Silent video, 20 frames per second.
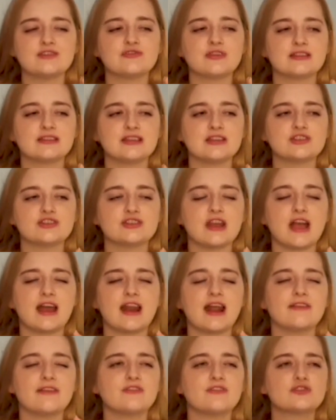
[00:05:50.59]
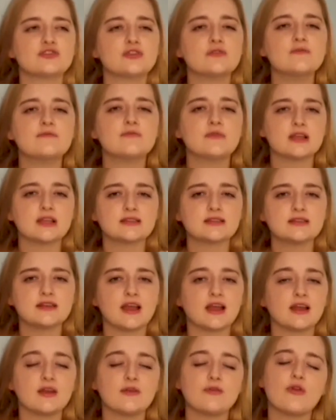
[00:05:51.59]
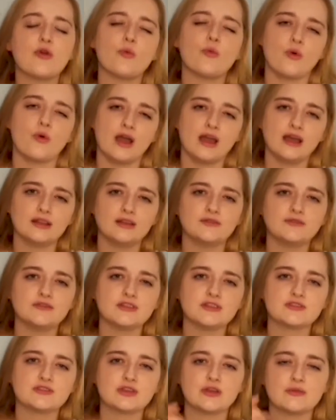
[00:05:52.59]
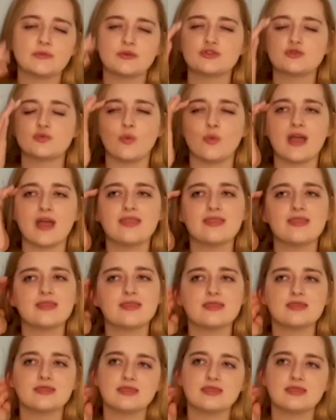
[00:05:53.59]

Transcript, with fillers: transition and I for some reason I don't know why I loved it so much when